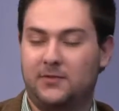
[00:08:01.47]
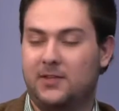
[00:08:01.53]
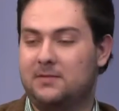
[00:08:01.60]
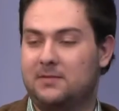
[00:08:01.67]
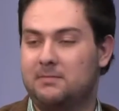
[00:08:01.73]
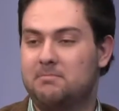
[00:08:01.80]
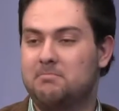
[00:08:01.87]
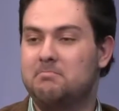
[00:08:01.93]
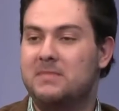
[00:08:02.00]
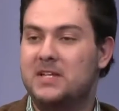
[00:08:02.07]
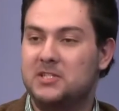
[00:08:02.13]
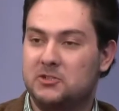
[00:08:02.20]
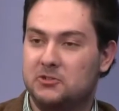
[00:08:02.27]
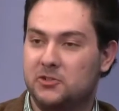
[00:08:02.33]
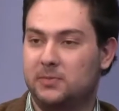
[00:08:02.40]
of this
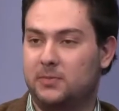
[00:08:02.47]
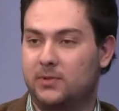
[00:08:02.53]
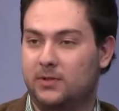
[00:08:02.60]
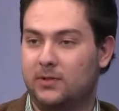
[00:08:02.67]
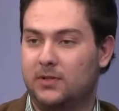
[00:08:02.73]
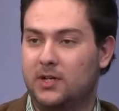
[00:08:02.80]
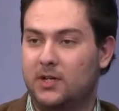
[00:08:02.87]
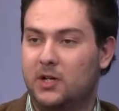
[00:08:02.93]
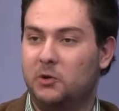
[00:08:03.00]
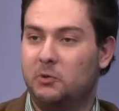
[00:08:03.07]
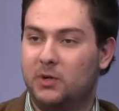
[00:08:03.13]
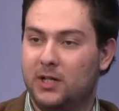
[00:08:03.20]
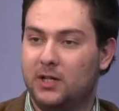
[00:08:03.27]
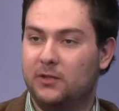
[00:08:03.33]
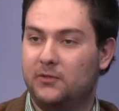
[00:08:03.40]
miserable
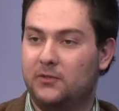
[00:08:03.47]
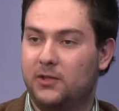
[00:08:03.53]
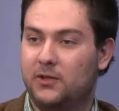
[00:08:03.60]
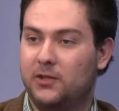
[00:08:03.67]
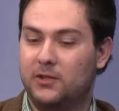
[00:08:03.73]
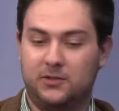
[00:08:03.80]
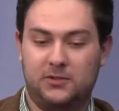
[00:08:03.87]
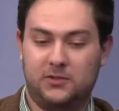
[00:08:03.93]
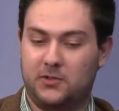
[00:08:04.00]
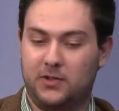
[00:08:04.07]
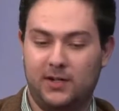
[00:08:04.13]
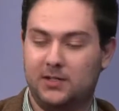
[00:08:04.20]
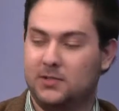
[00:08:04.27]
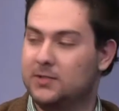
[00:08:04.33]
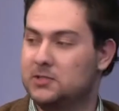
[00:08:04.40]
worldview that you're just
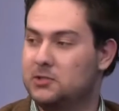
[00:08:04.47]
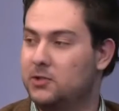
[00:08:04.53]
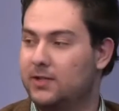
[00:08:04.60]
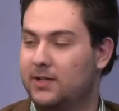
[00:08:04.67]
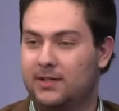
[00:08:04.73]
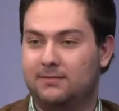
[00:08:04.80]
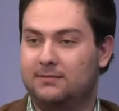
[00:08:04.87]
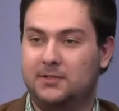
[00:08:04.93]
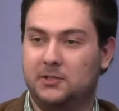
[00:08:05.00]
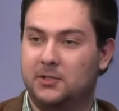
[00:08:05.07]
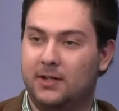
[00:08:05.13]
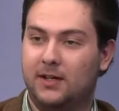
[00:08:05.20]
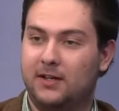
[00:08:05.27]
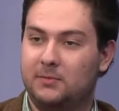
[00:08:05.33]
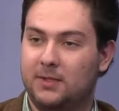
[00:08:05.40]
trying to mm -hmm. enjoy you
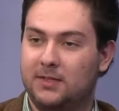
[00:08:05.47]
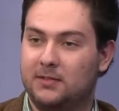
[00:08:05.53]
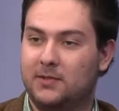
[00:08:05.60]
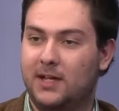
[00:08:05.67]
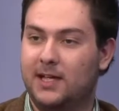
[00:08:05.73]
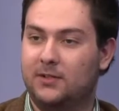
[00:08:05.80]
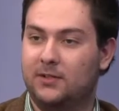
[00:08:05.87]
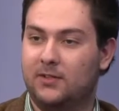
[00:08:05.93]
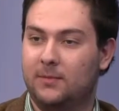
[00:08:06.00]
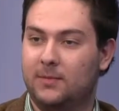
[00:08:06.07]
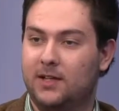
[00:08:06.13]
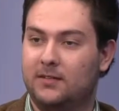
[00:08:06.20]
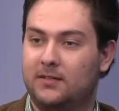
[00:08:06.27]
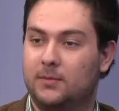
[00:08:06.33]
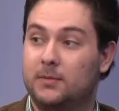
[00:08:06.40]
know, a nice piece of cake or
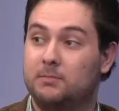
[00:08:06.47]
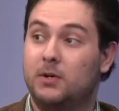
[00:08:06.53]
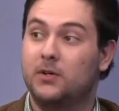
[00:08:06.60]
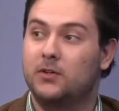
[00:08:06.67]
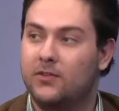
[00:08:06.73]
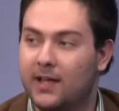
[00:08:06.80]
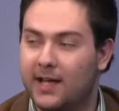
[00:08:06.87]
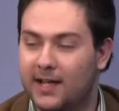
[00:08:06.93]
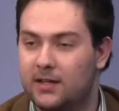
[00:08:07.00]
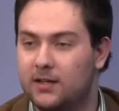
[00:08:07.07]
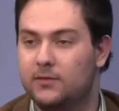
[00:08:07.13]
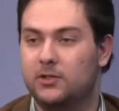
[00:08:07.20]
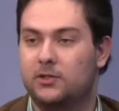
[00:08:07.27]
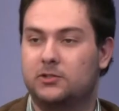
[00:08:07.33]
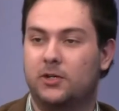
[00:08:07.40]
something, and someone pokes their head
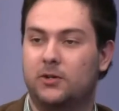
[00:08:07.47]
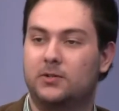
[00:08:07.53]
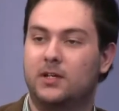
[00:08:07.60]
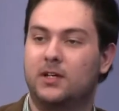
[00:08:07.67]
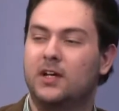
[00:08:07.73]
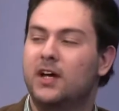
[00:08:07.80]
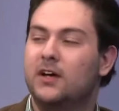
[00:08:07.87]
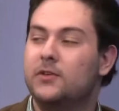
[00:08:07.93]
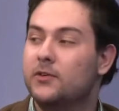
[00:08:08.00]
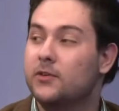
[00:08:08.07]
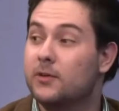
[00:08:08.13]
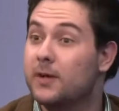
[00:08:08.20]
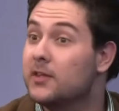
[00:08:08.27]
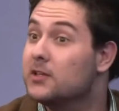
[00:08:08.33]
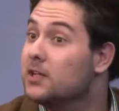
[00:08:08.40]
over your shoulder. Have you
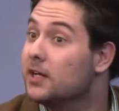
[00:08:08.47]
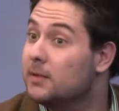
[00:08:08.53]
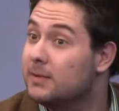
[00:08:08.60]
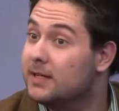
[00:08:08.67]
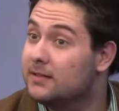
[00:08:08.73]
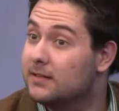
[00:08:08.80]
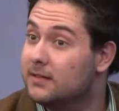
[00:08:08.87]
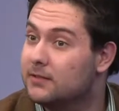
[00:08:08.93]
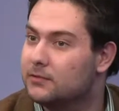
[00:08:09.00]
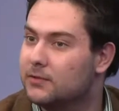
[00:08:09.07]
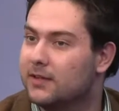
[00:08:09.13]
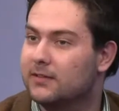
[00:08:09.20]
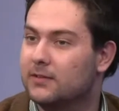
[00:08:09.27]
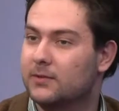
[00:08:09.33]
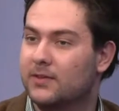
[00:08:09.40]
thought about the diabetes
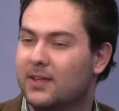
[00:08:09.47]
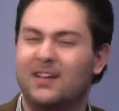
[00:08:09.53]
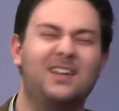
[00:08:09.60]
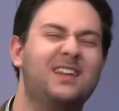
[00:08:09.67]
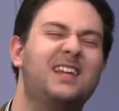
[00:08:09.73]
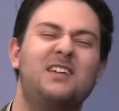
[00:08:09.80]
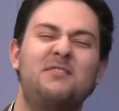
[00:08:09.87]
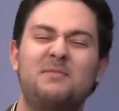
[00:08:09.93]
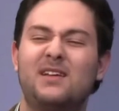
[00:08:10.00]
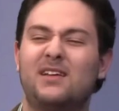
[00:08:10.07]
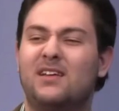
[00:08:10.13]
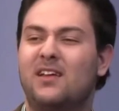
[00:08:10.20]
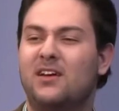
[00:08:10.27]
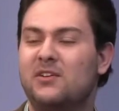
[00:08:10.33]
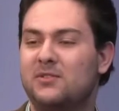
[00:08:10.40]
risk with that? Yeah. Leave me
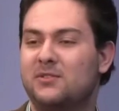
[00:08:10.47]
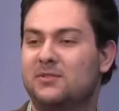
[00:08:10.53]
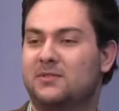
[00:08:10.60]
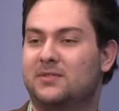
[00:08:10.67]
alone.